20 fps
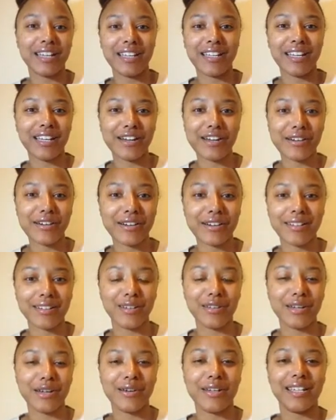a year
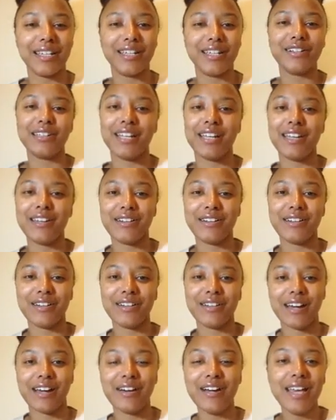later
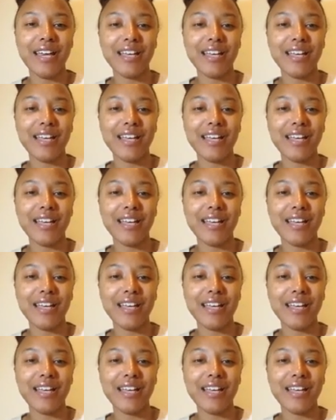now.